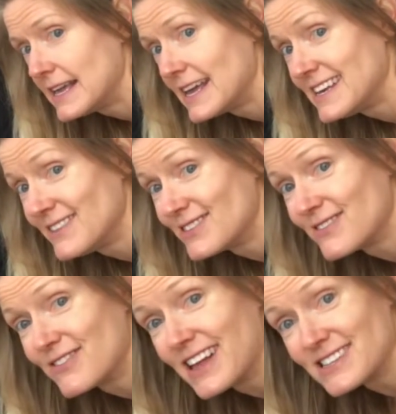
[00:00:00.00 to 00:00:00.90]
and even
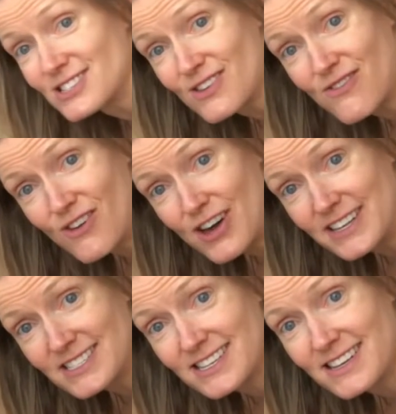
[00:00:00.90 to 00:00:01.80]
flex the
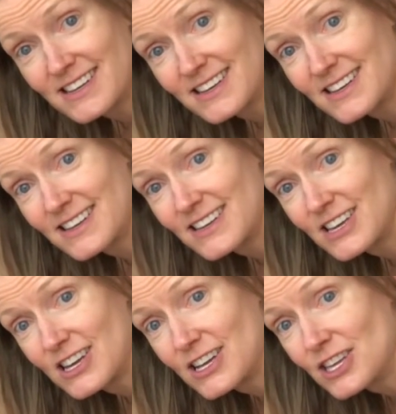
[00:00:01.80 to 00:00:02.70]
foot,
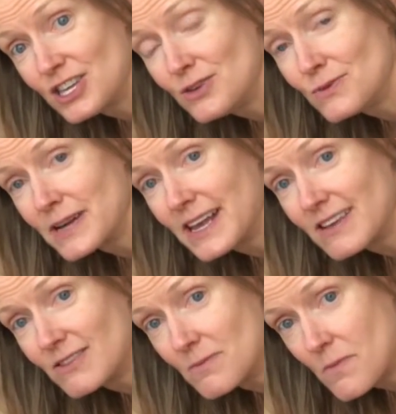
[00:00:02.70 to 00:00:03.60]
you will get
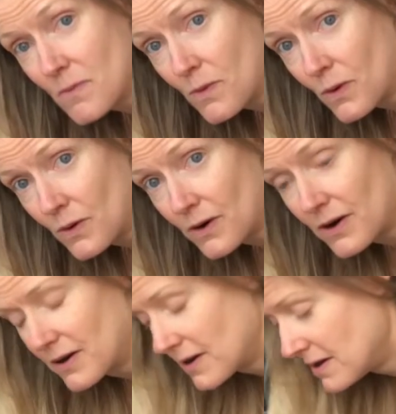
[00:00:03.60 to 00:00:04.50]
even
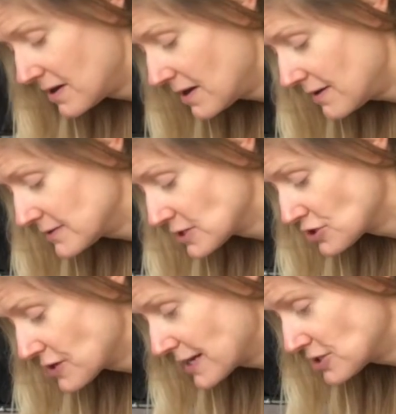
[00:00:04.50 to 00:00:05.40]
more of a
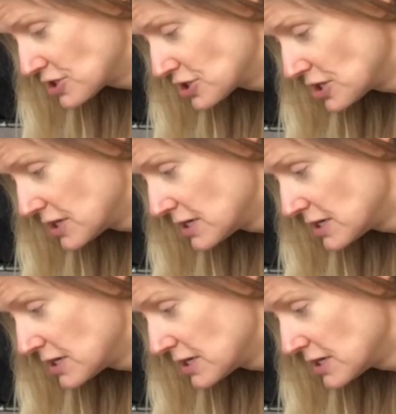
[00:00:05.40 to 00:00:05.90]
stretch